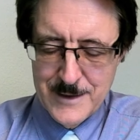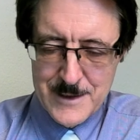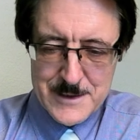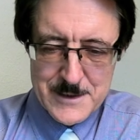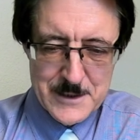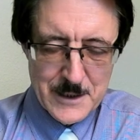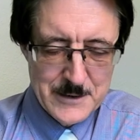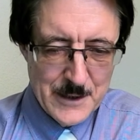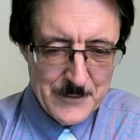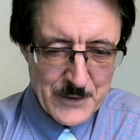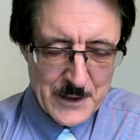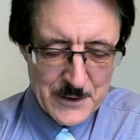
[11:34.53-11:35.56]

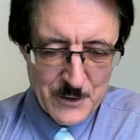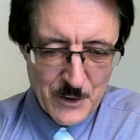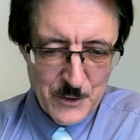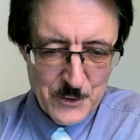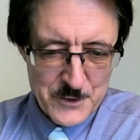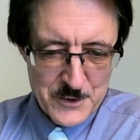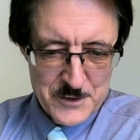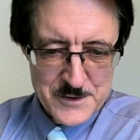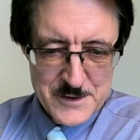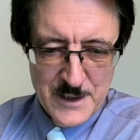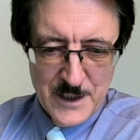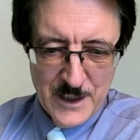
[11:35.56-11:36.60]
Significant
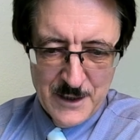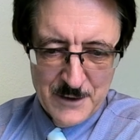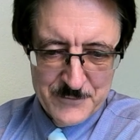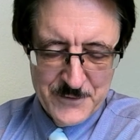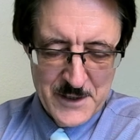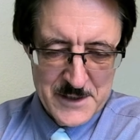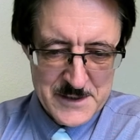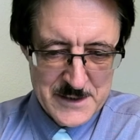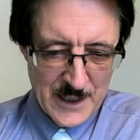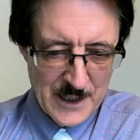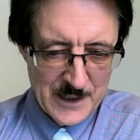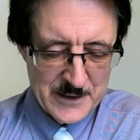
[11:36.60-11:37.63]
holders of this
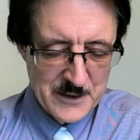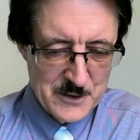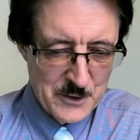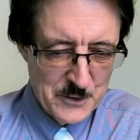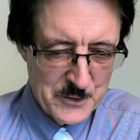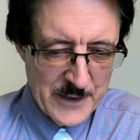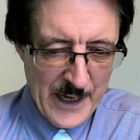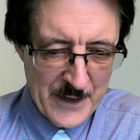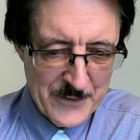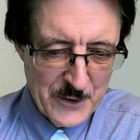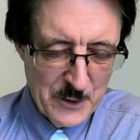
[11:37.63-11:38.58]
stock include Cathie